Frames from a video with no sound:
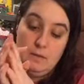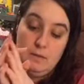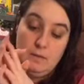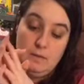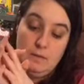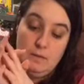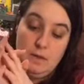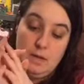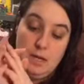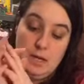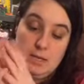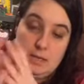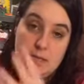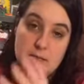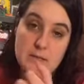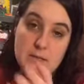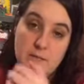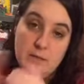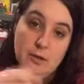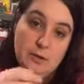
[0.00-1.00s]
it's a
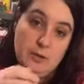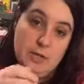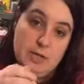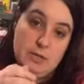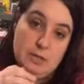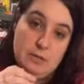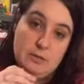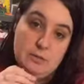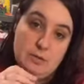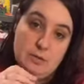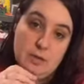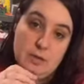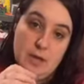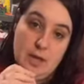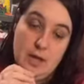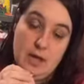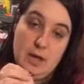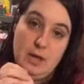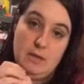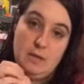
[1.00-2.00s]
fundraiser
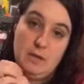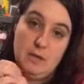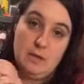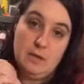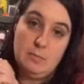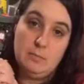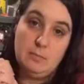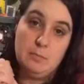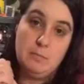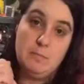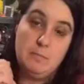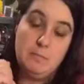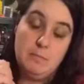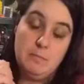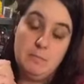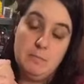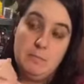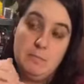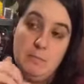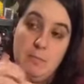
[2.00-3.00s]
that the
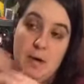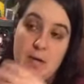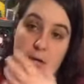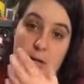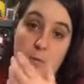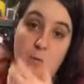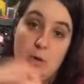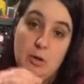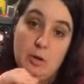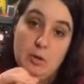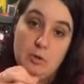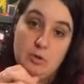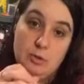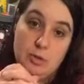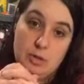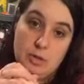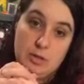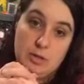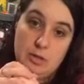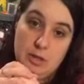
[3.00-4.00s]
money will go
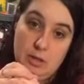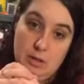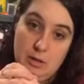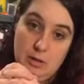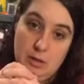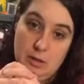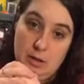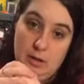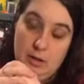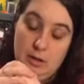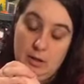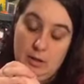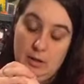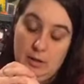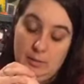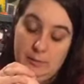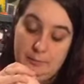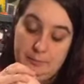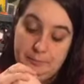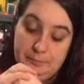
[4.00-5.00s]
towards the
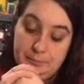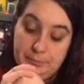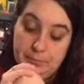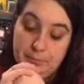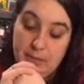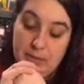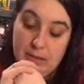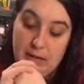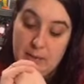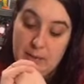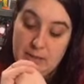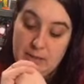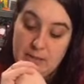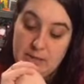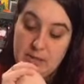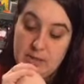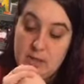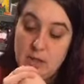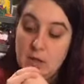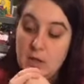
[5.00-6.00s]
MS.
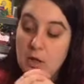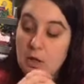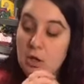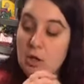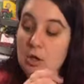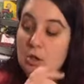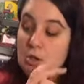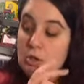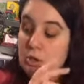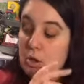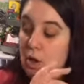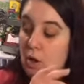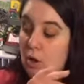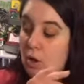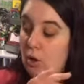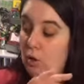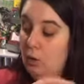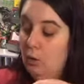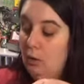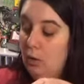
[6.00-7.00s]

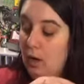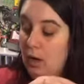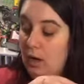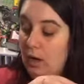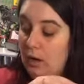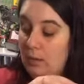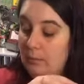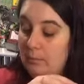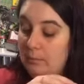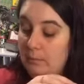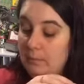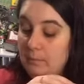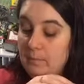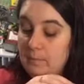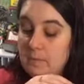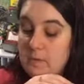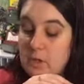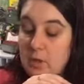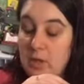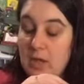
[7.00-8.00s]
So
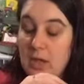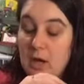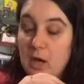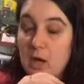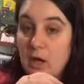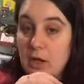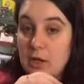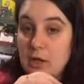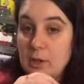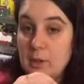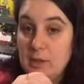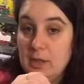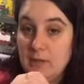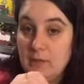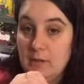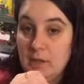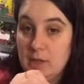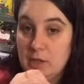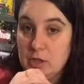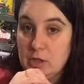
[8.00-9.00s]
they are doing a
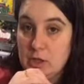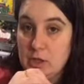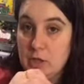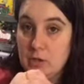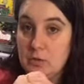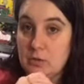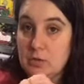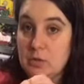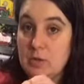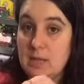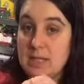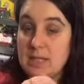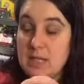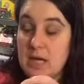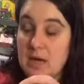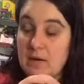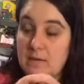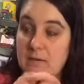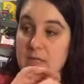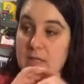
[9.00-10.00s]
vendor show, so that's
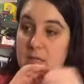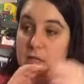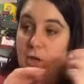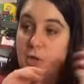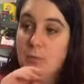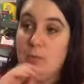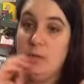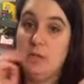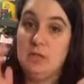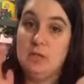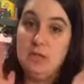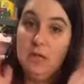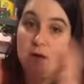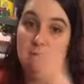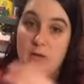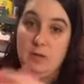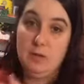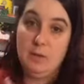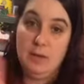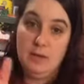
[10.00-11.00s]
obviously open to
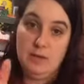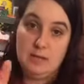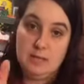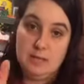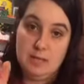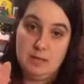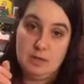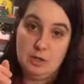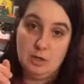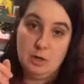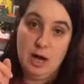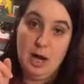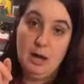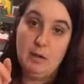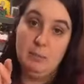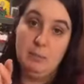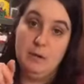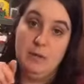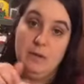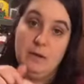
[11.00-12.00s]
everyone that's at the crop,
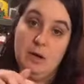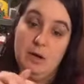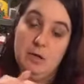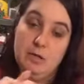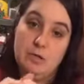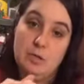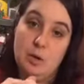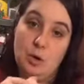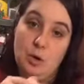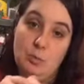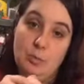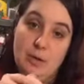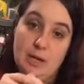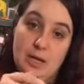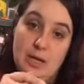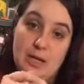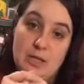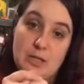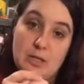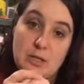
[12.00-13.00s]
but they're also opening
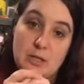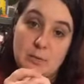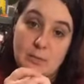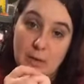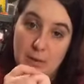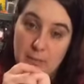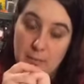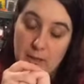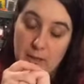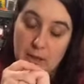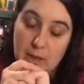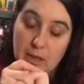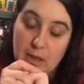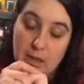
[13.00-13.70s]
it to the public.